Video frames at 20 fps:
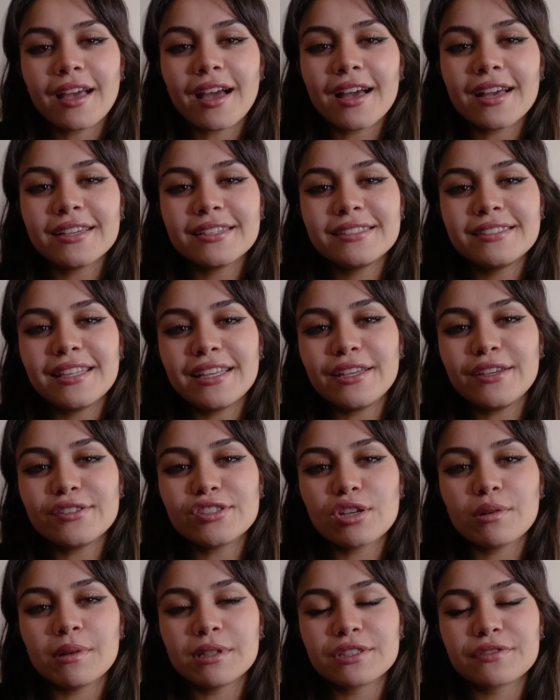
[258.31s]
Guys, thank you
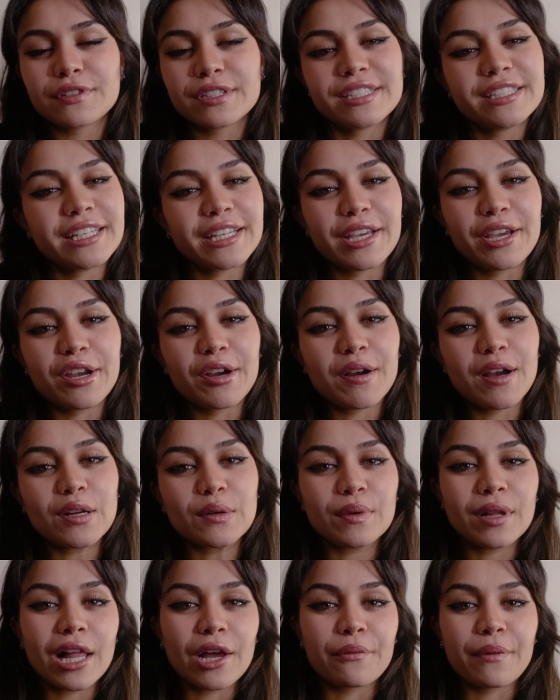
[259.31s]
so much for sticking around
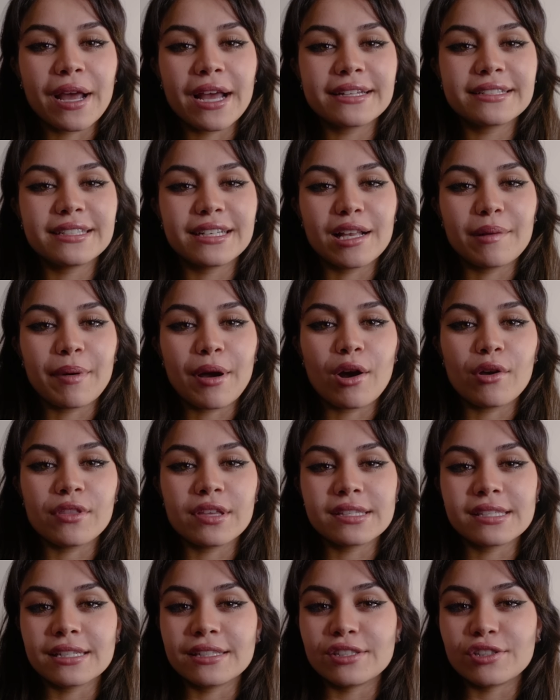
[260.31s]
while I ranted about
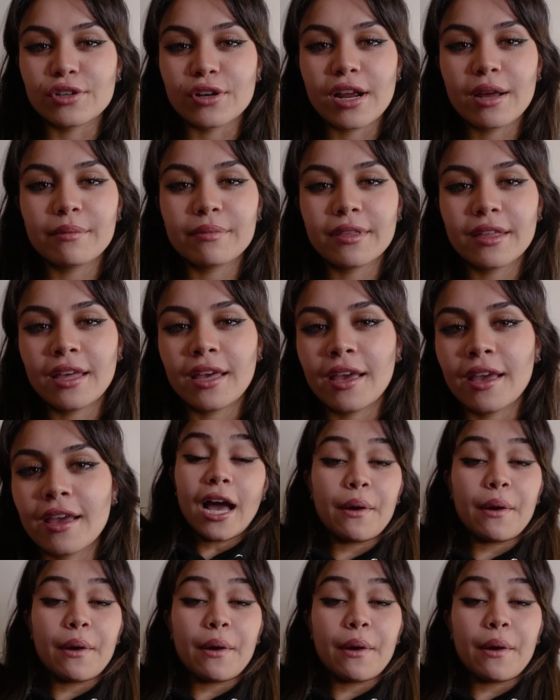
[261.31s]
this Instagram thing.